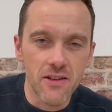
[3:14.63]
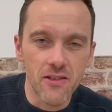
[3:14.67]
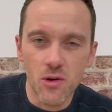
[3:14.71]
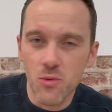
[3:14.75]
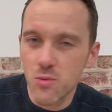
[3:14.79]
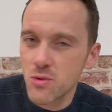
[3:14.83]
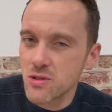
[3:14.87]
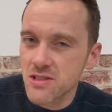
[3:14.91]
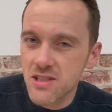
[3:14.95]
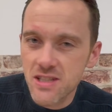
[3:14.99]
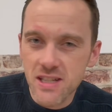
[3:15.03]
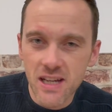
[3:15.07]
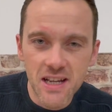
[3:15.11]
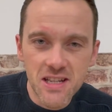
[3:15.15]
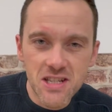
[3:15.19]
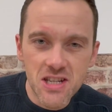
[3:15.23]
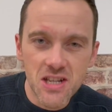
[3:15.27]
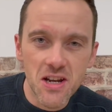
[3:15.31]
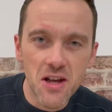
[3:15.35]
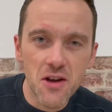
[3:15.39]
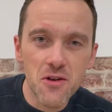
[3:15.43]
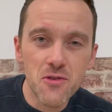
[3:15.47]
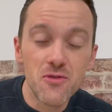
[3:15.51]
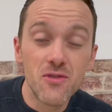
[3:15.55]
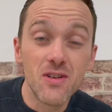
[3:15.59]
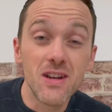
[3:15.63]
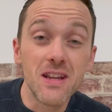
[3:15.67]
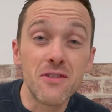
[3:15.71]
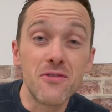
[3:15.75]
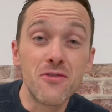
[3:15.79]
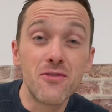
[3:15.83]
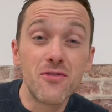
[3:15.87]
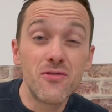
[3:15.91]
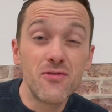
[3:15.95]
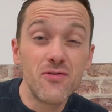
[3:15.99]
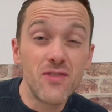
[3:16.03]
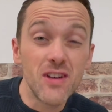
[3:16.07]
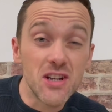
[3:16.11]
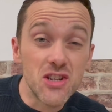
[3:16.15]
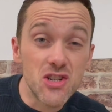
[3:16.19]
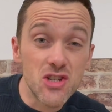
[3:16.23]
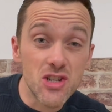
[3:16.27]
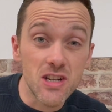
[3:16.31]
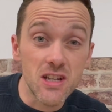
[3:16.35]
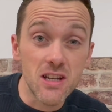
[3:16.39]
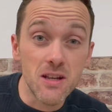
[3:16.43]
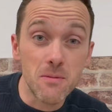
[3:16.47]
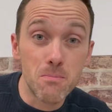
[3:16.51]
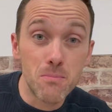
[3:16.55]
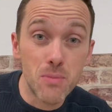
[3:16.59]
I wouldn't say it's an overly
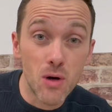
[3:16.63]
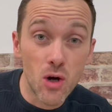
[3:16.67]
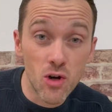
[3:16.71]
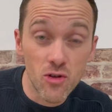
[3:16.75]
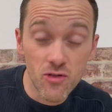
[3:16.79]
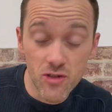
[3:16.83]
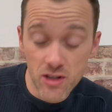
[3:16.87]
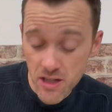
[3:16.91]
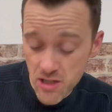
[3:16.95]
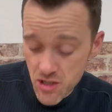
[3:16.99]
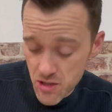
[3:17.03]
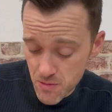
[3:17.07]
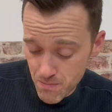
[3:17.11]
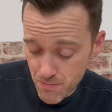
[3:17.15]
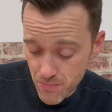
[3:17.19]
fishy porridge,